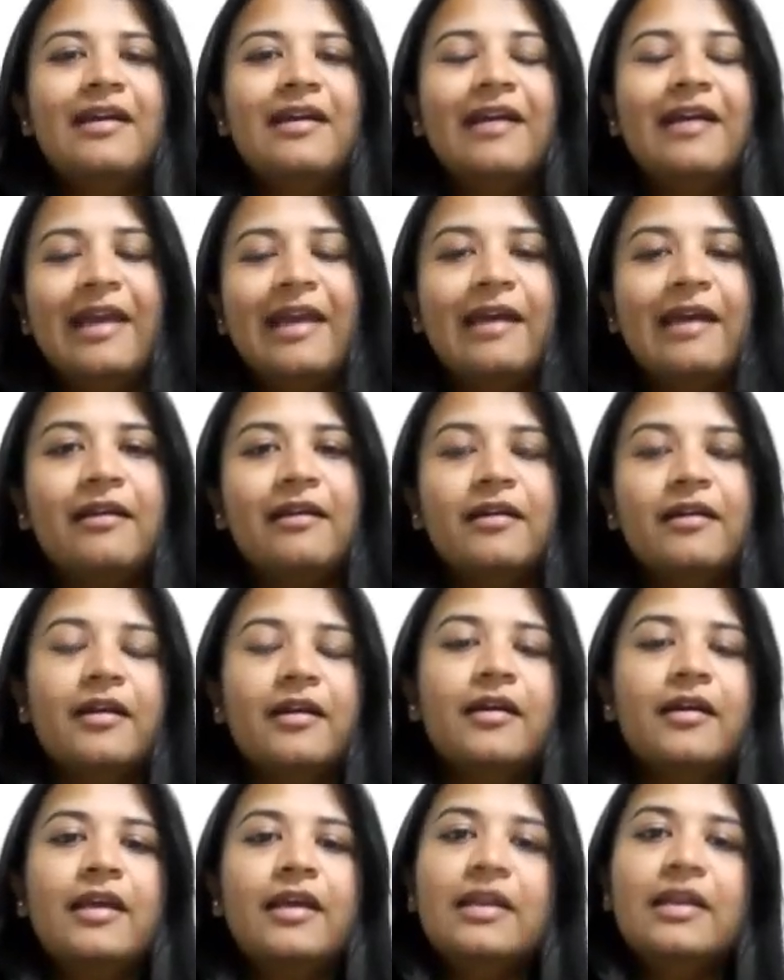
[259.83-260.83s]
And
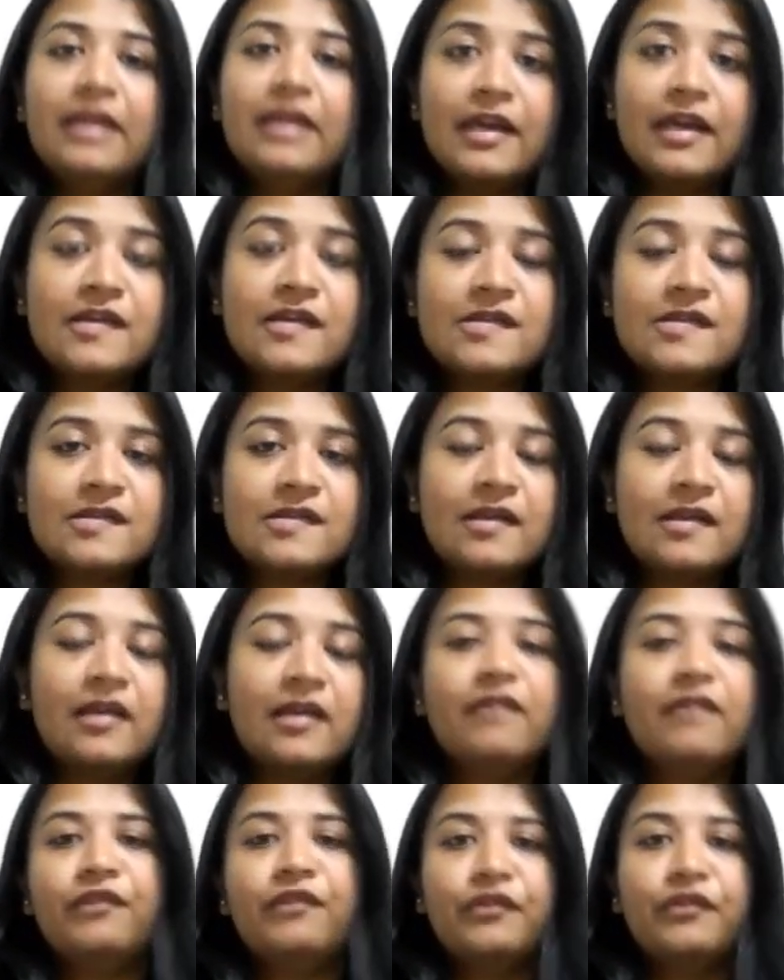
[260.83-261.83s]
in case
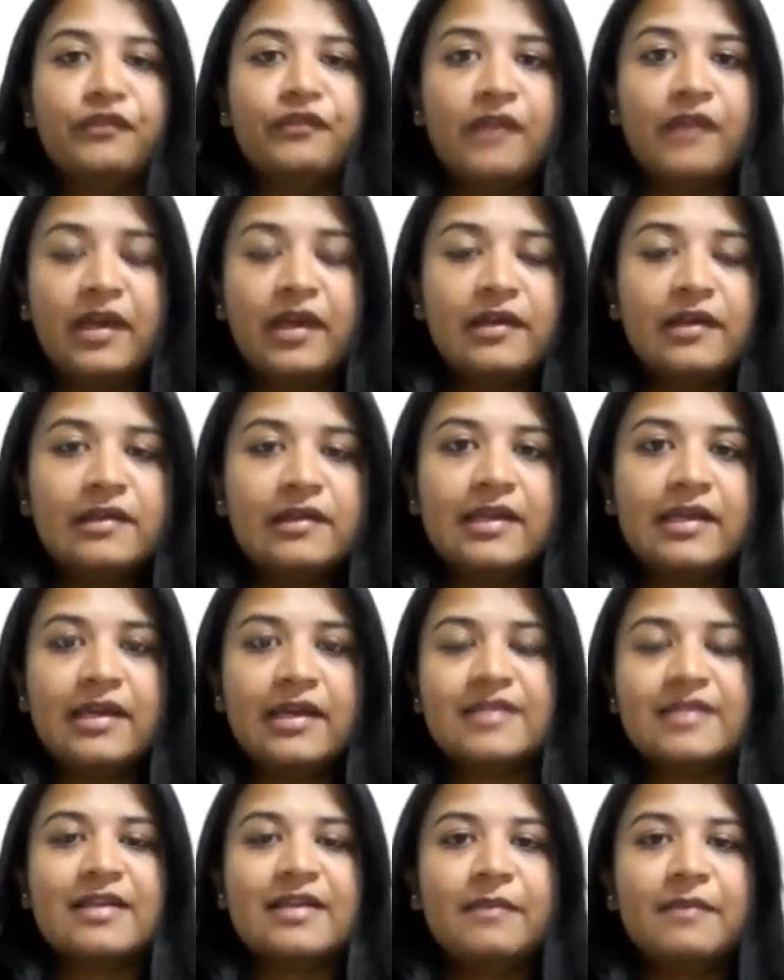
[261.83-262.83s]
if you fail the
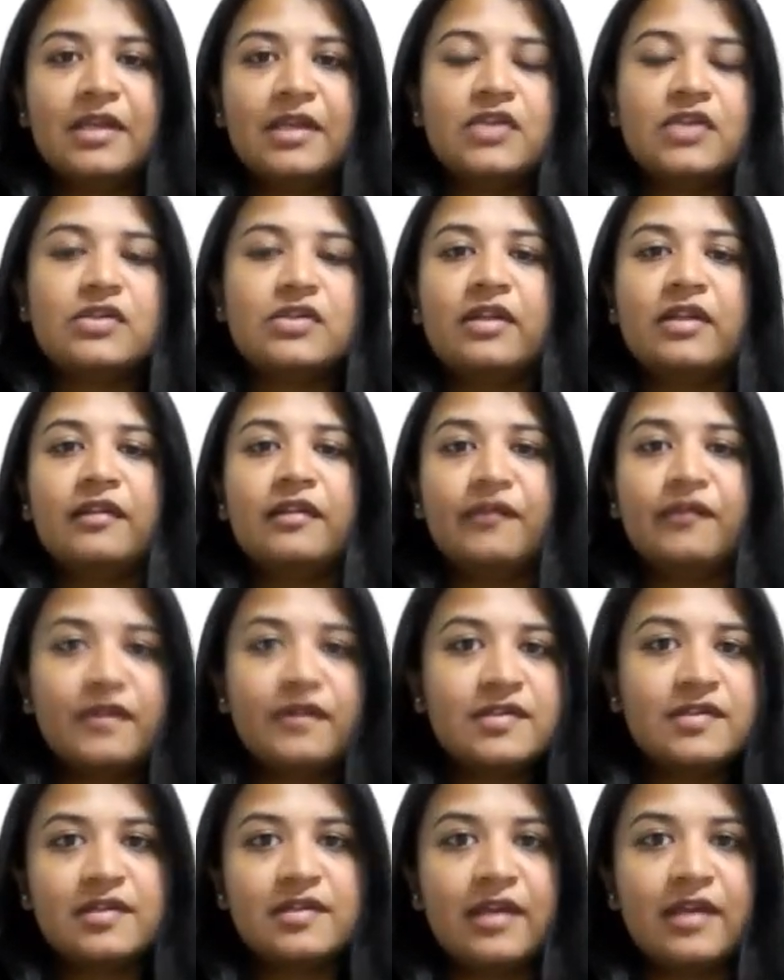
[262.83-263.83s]
examination at the
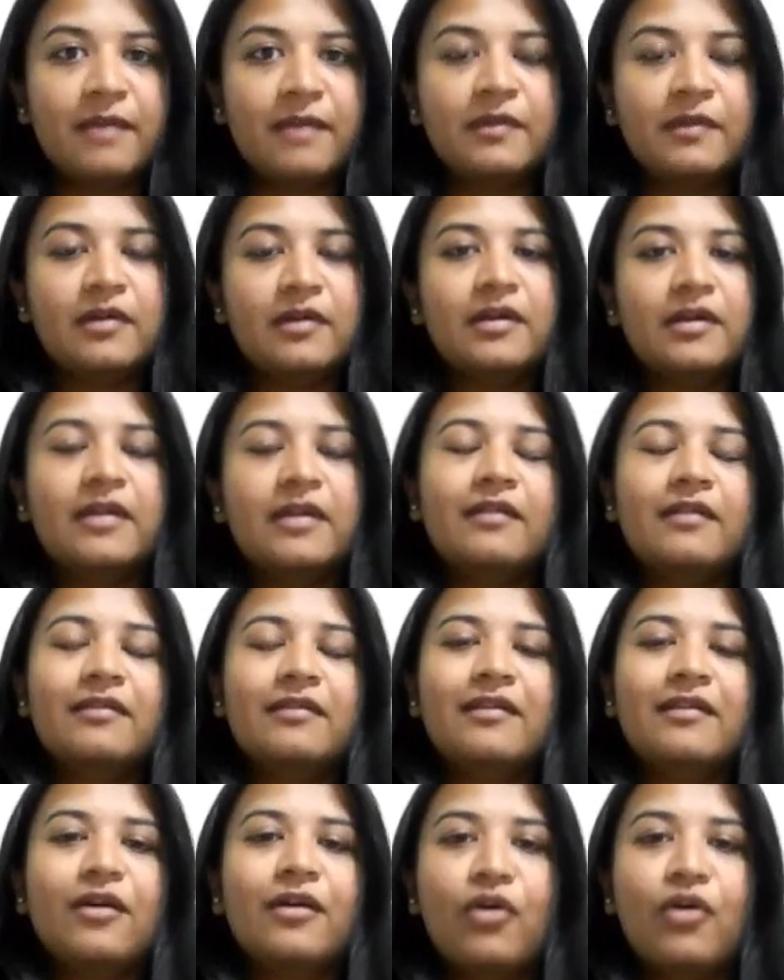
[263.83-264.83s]
first attempt,
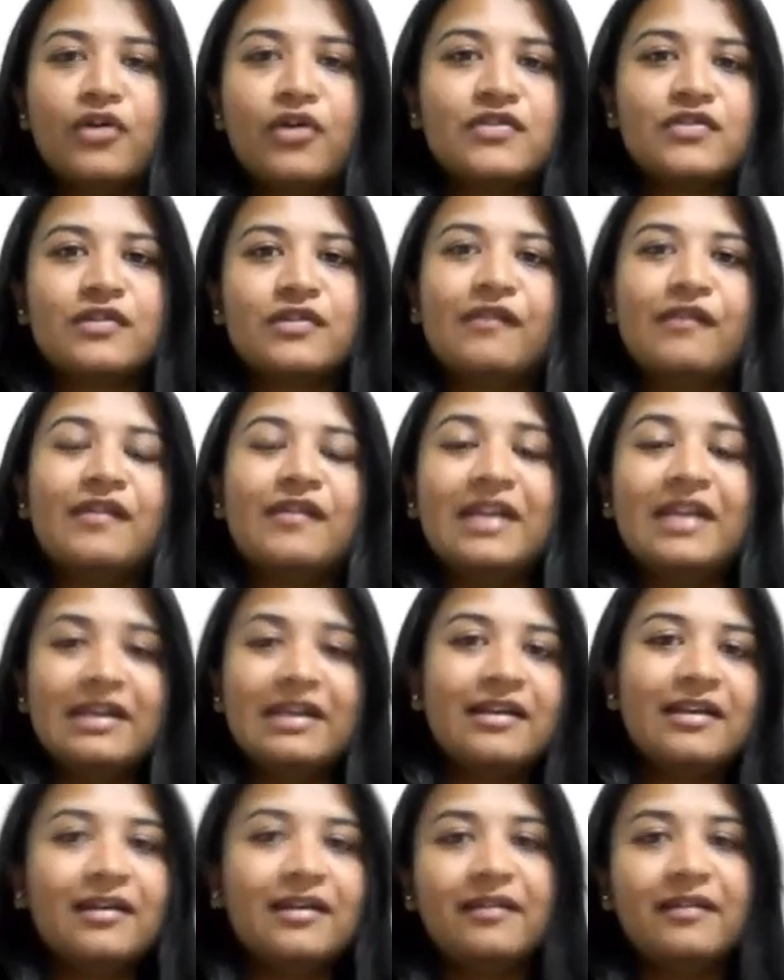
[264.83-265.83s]
the cost of
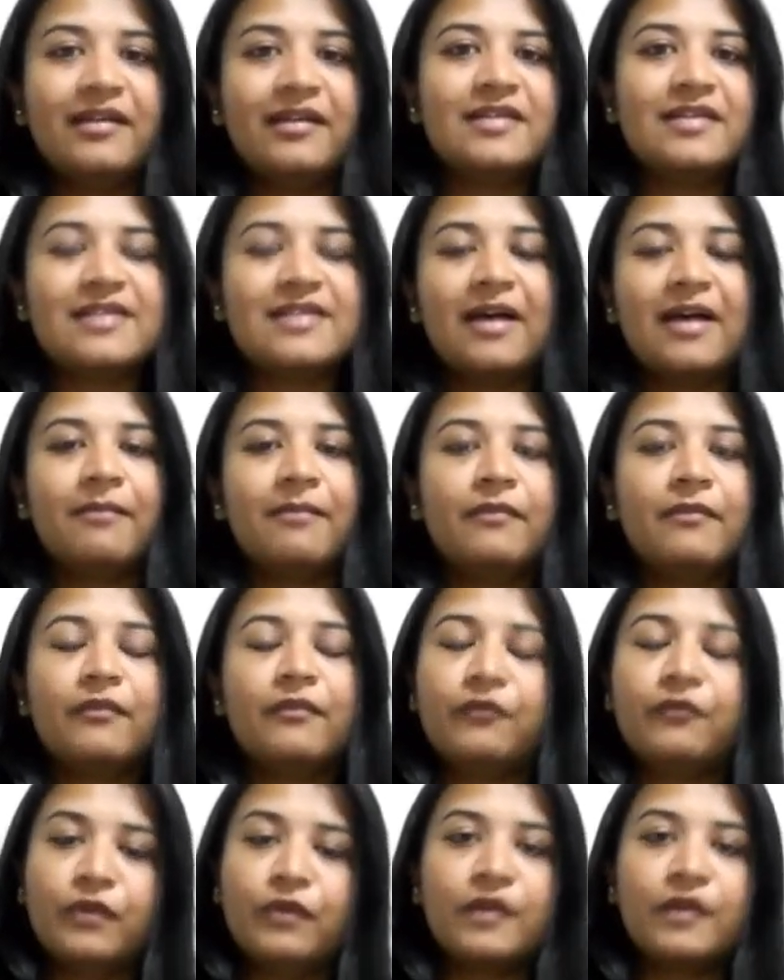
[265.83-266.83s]
retaking the exam
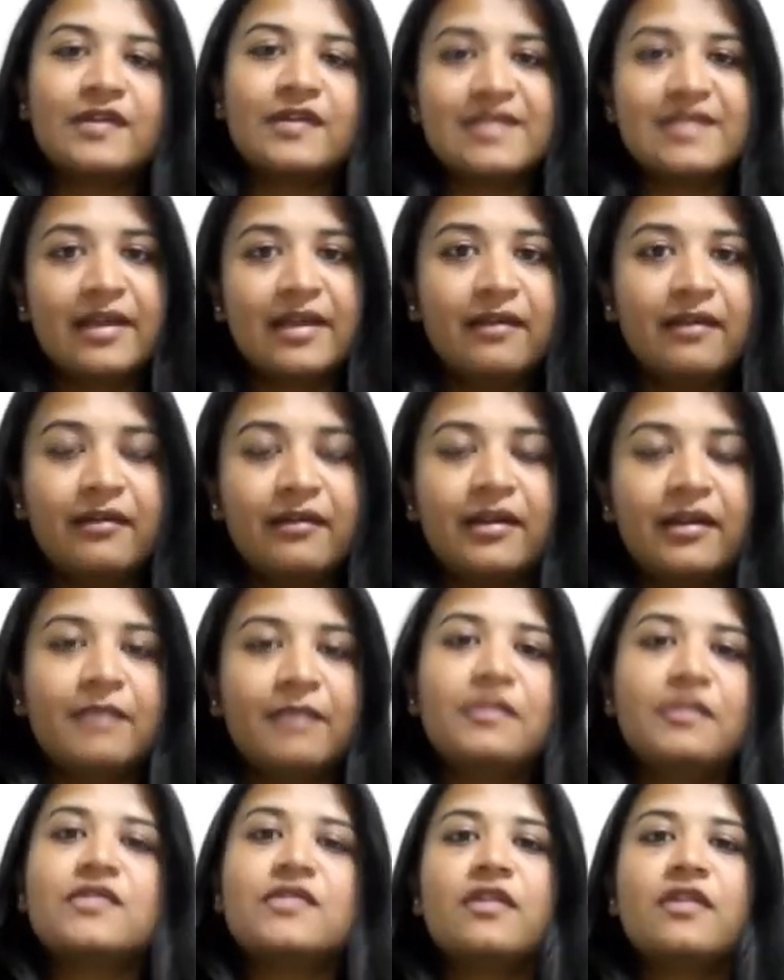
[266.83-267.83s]
for the second attempt
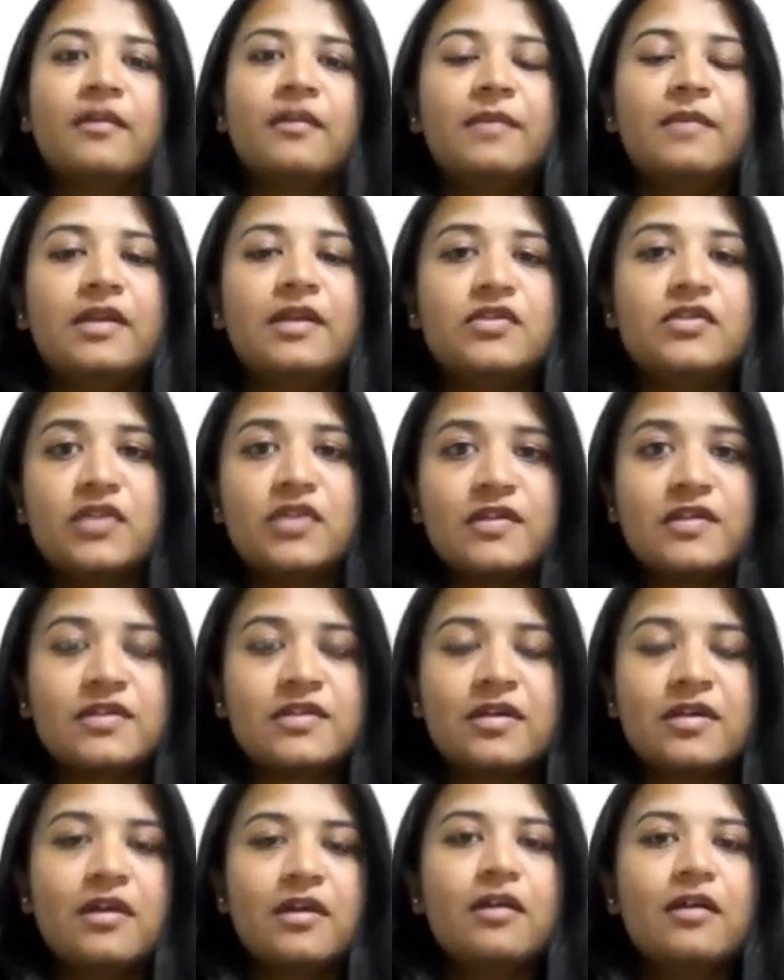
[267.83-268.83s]
is going to be just
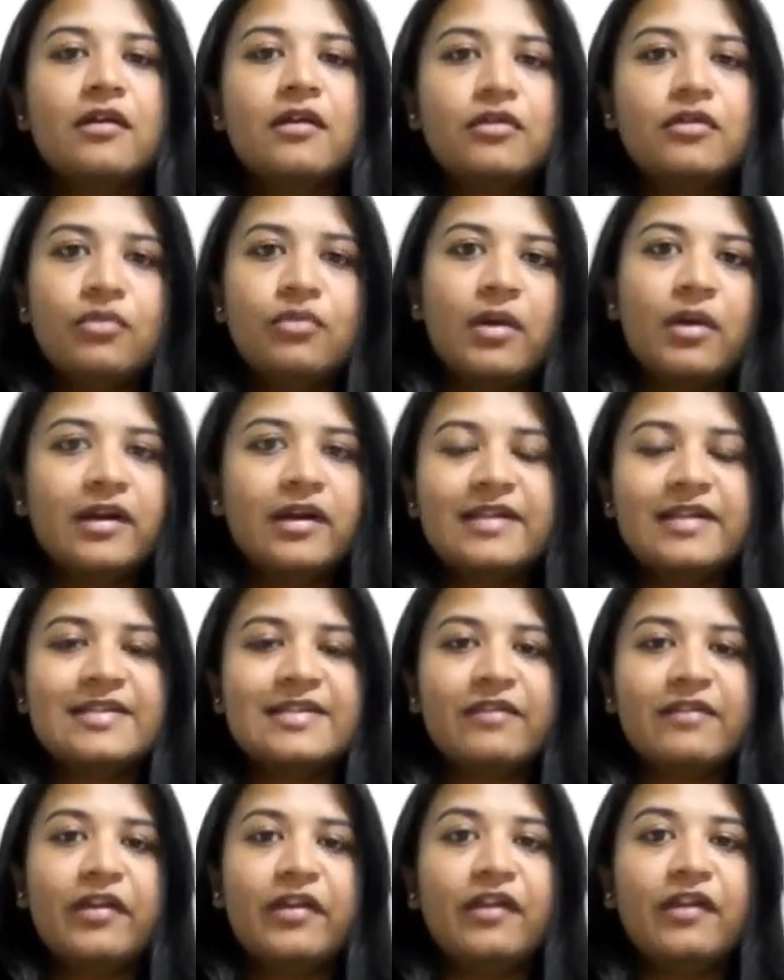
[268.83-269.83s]

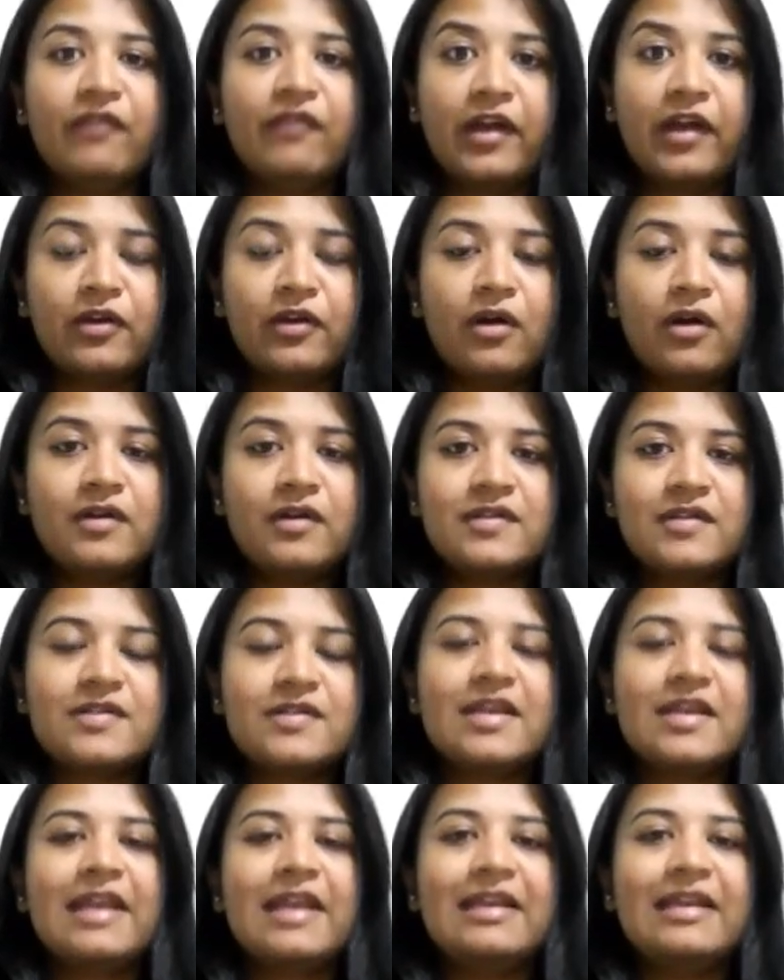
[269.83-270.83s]

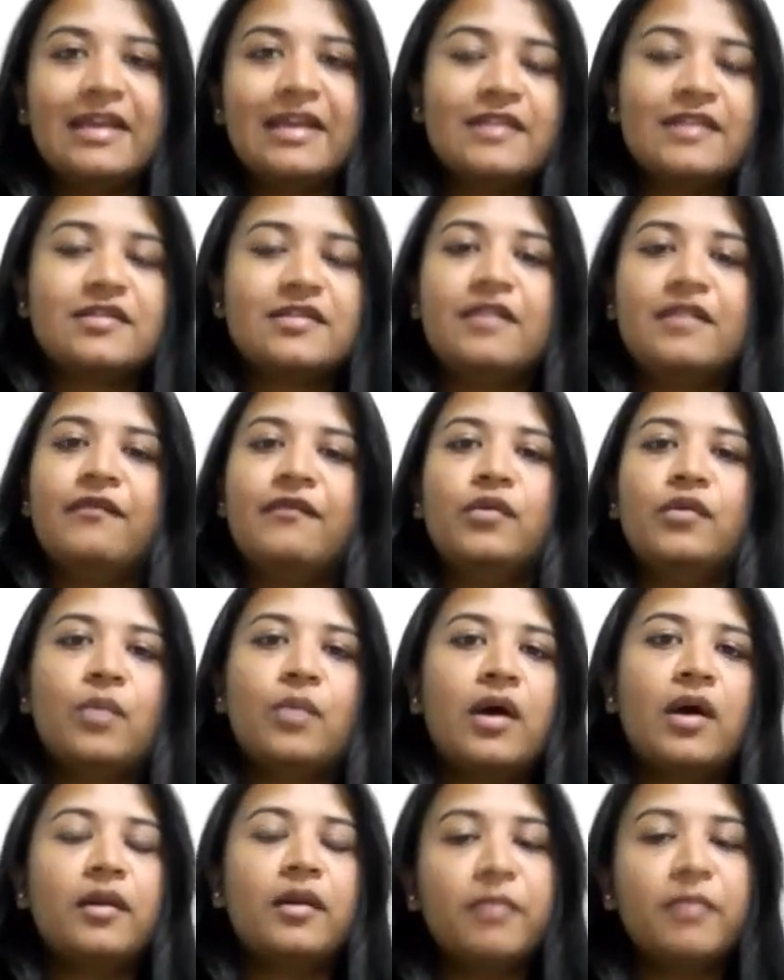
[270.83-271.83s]
$275 in case if you
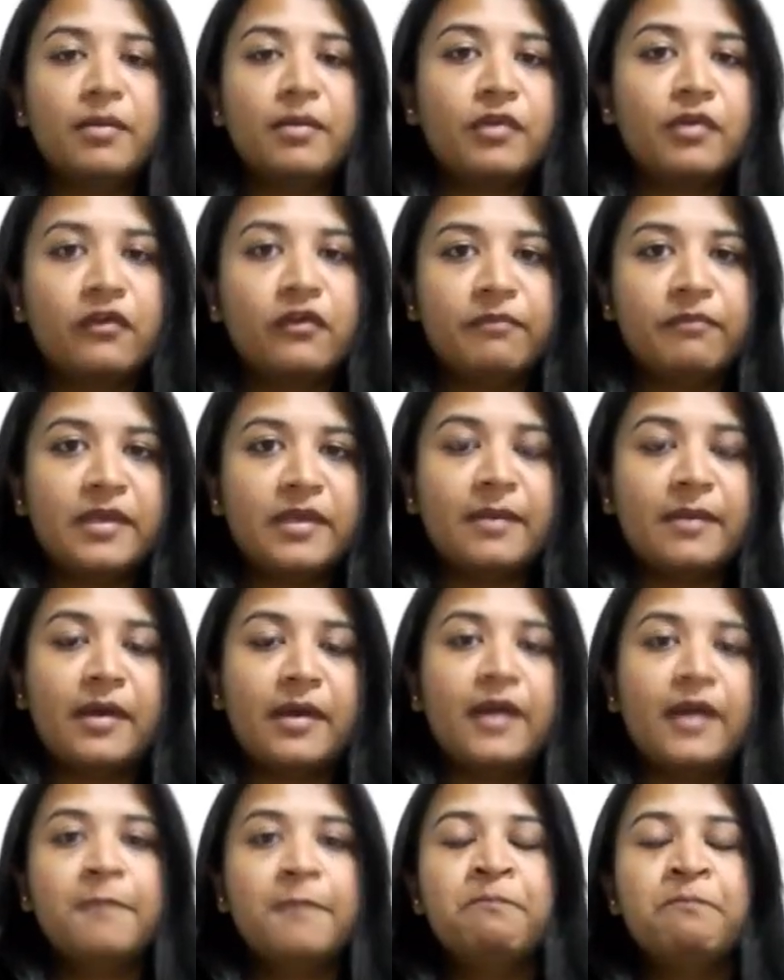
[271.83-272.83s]
are a member of
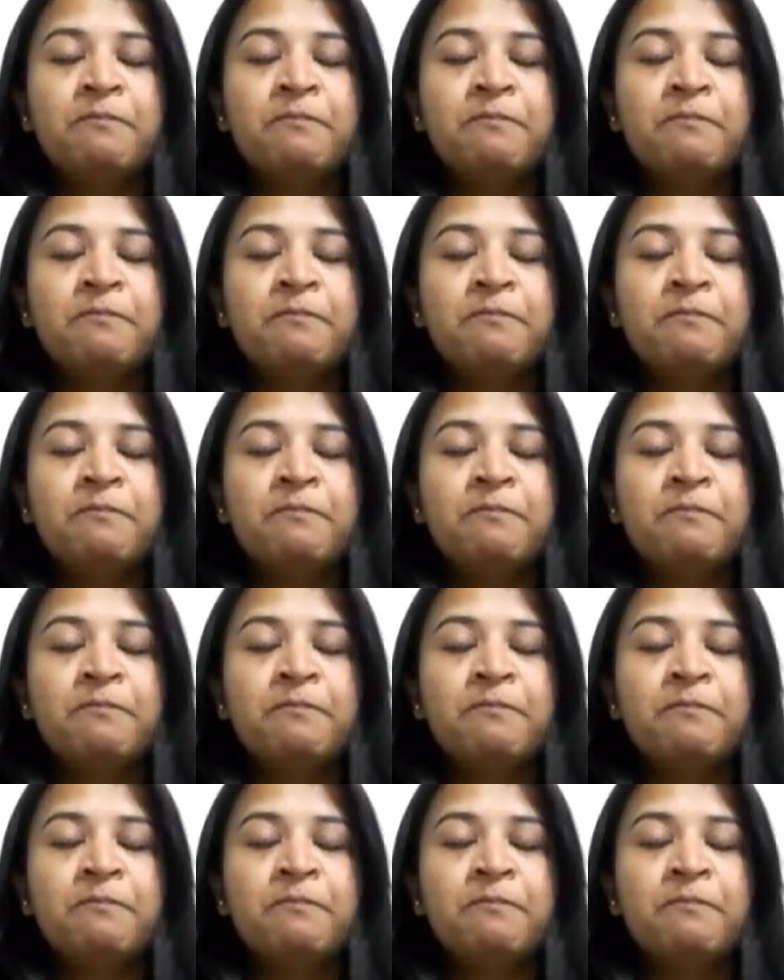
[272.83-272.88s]
PMI.